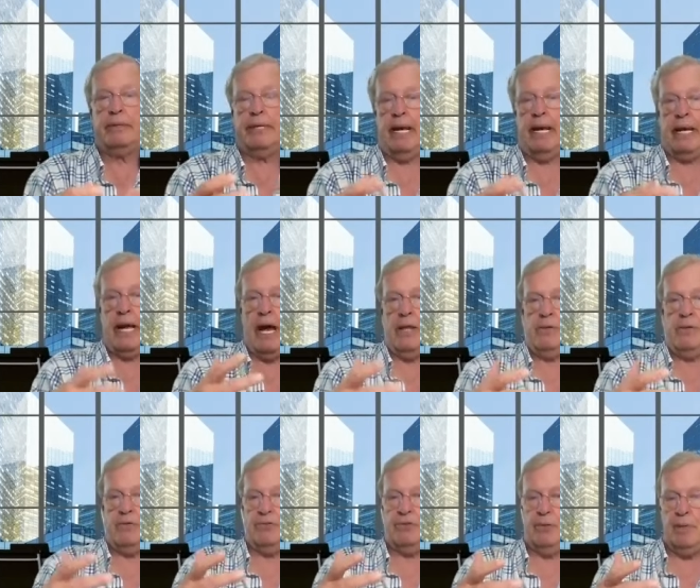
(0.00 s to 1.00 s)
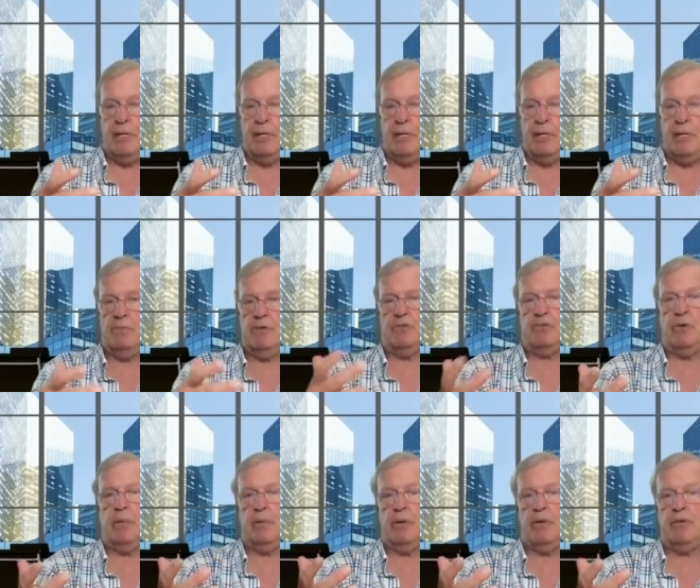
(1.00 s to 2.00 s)
getting others to become
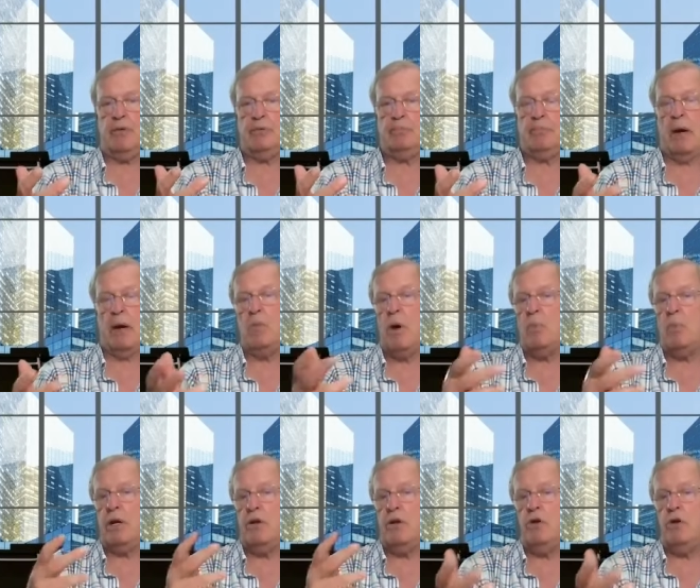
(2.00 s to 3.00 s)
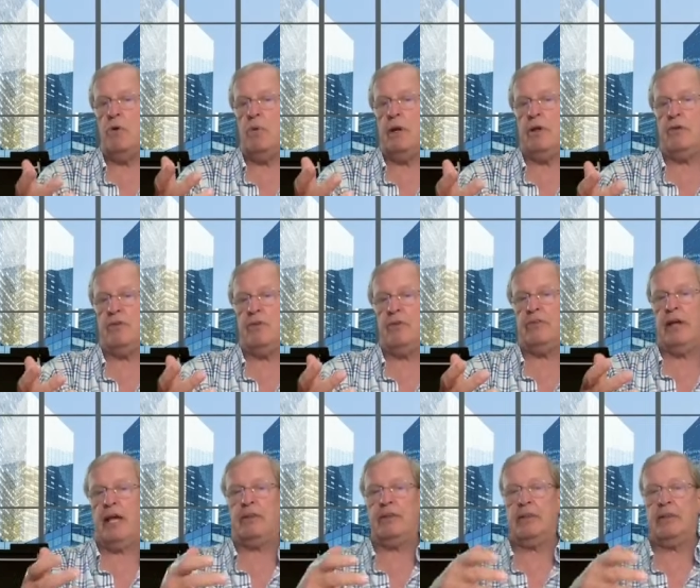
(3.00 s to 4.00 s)
distributors. But what we knew is, is
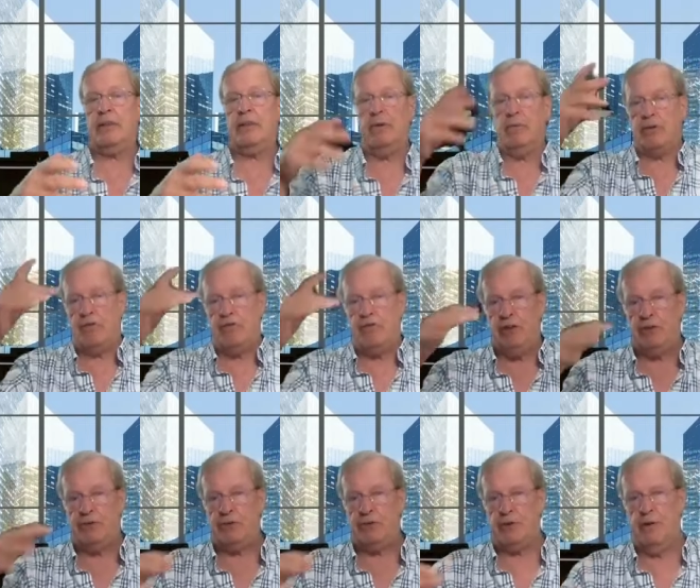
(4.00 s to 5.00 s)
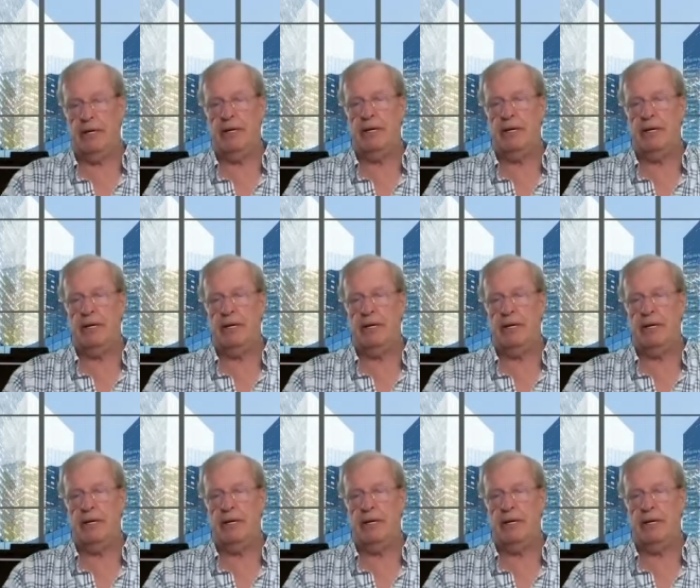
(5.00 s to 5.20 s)
that there was a filter.